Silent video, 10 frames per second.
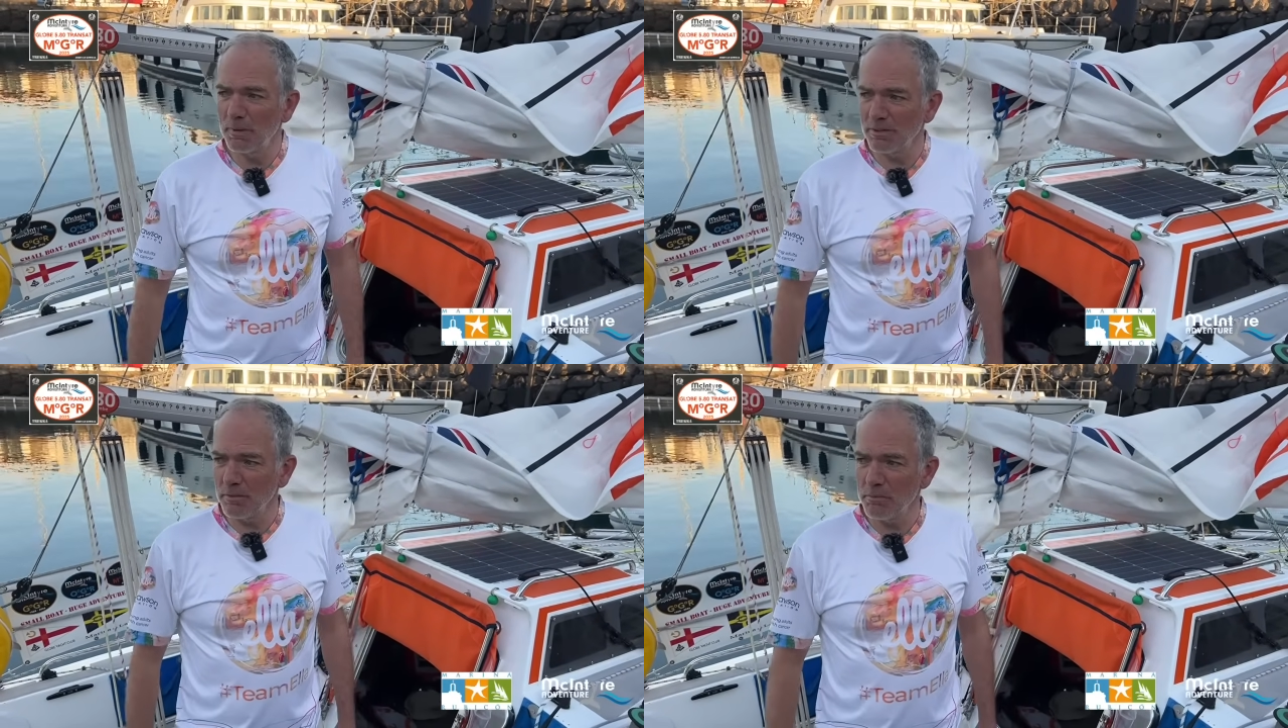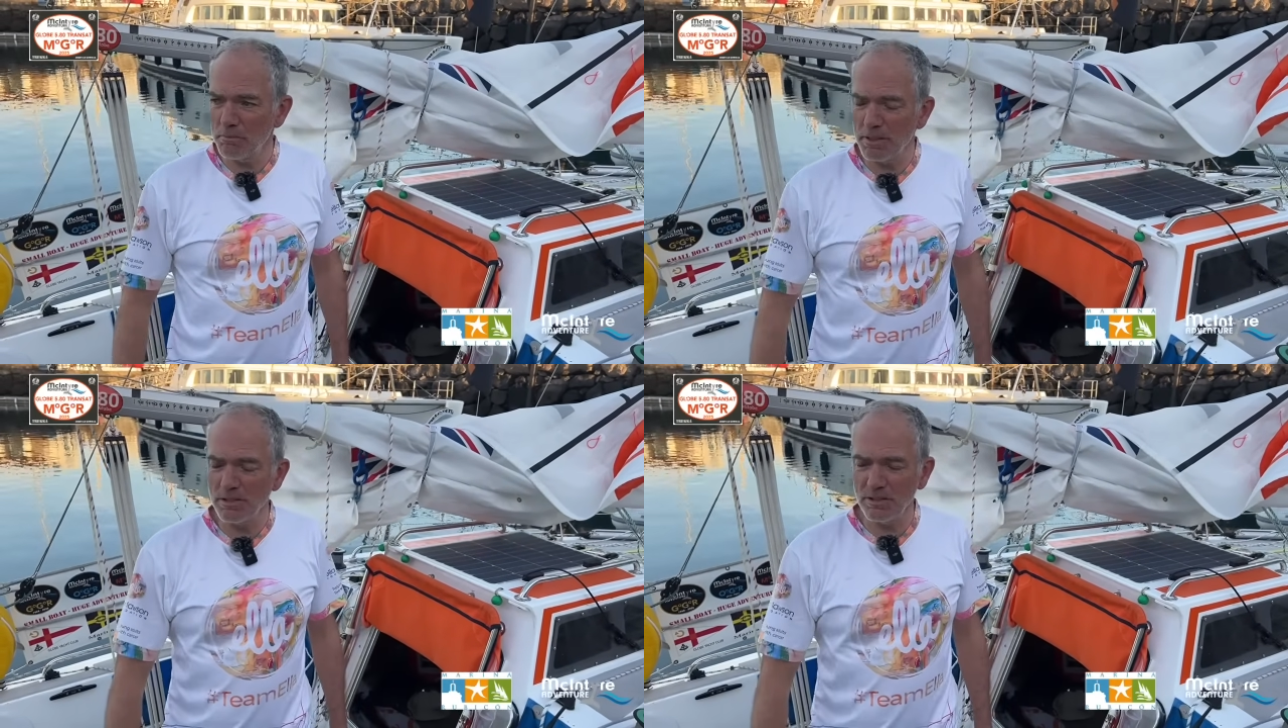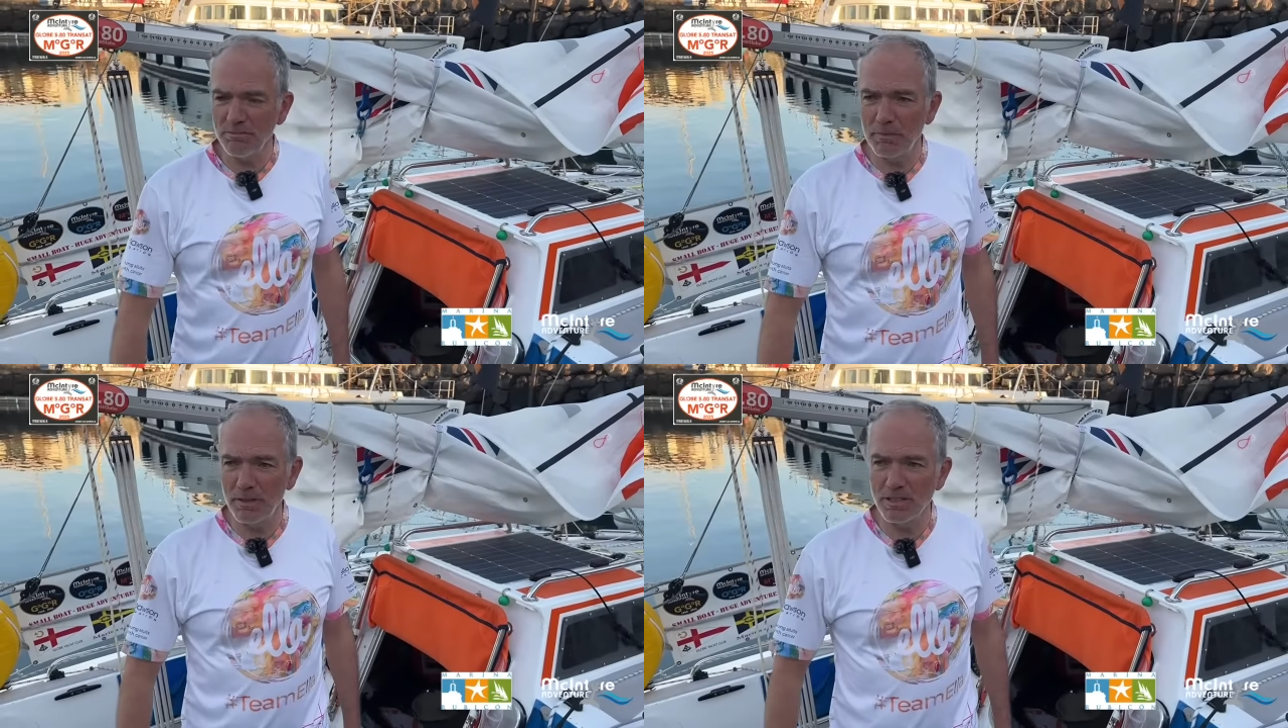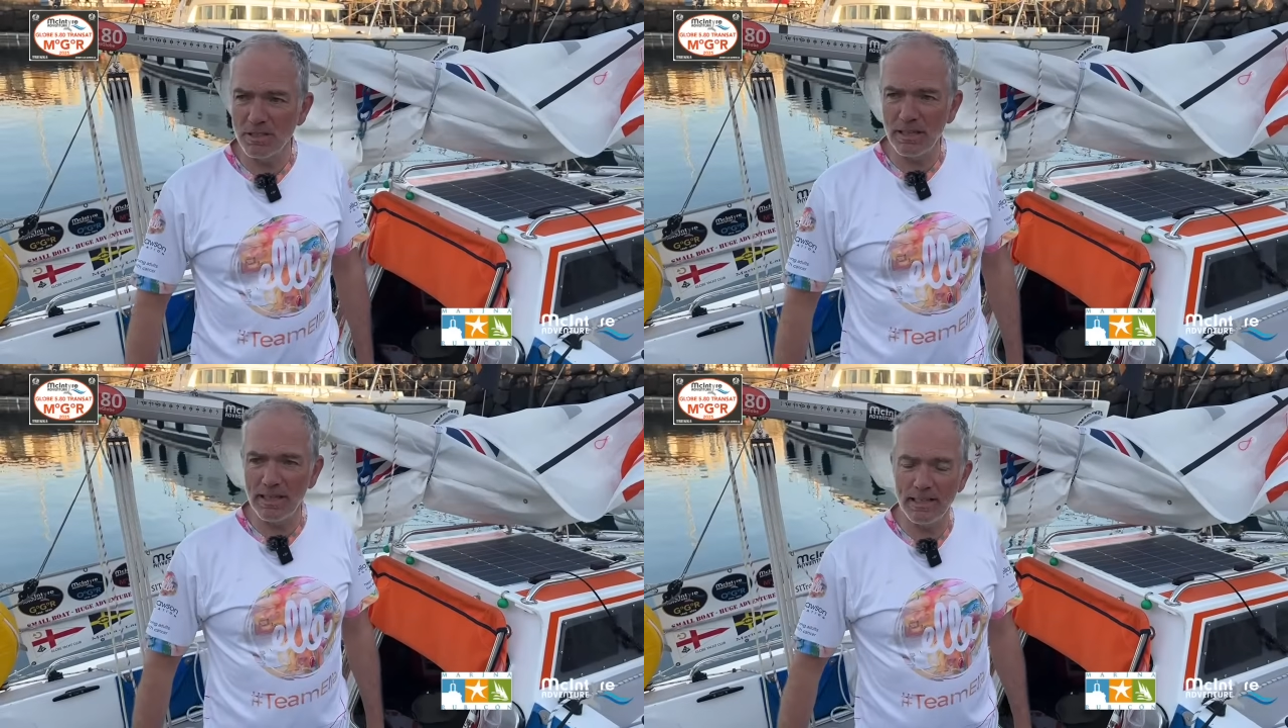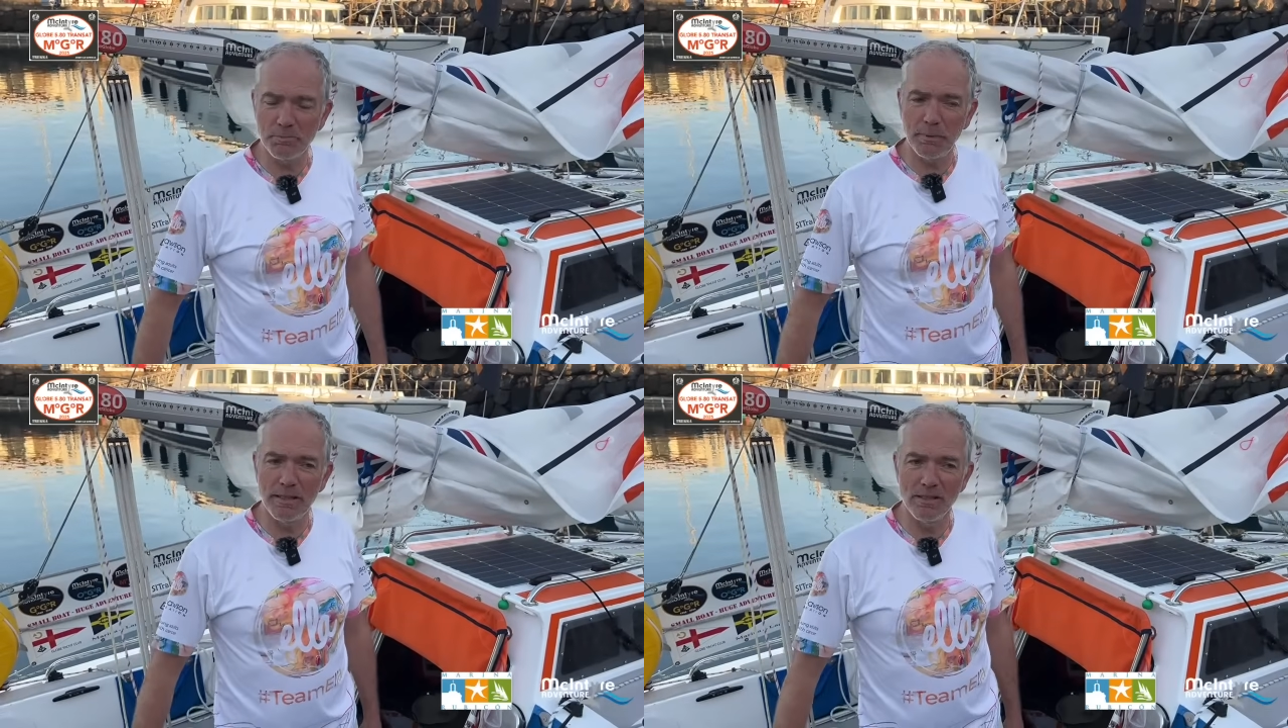I've done most of my sailing has
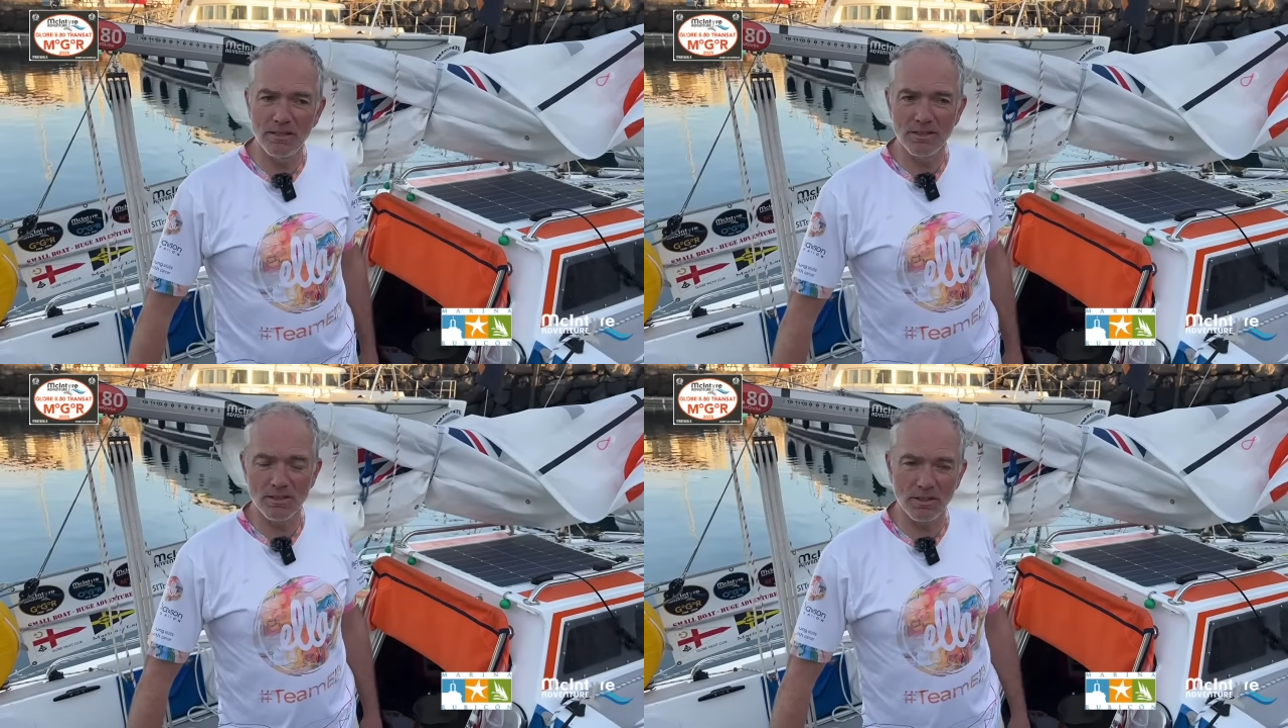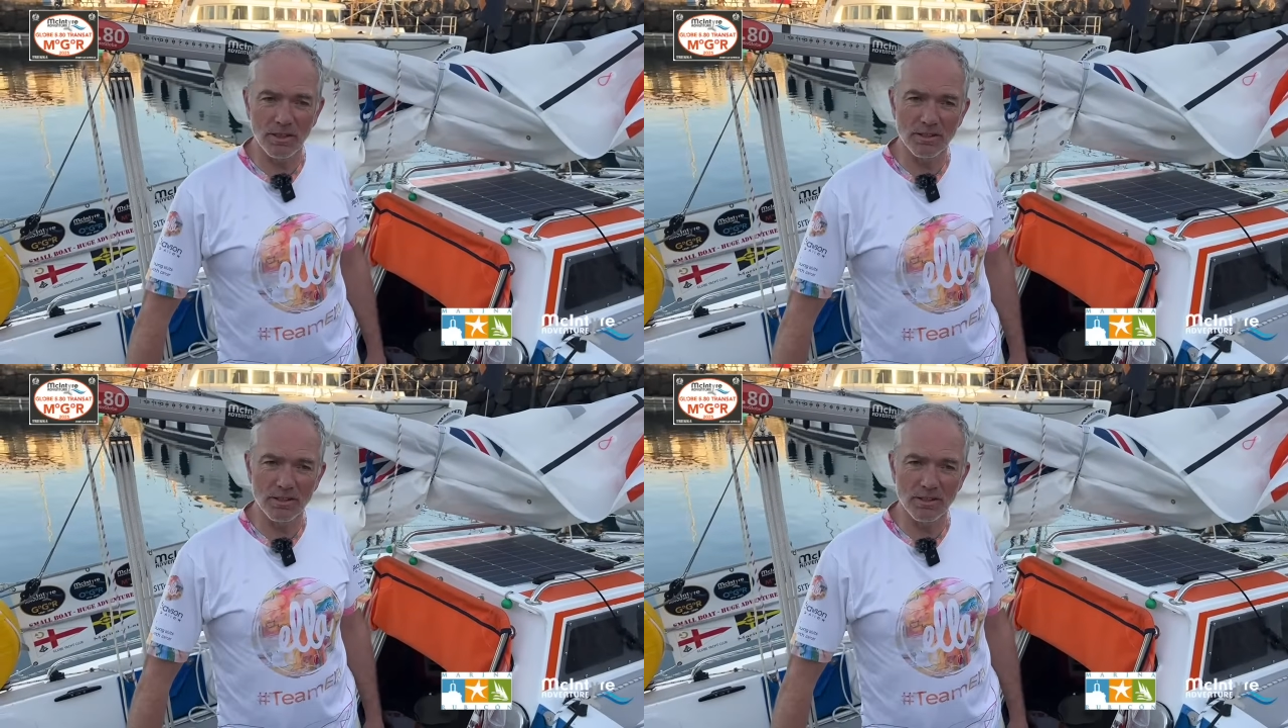been solo.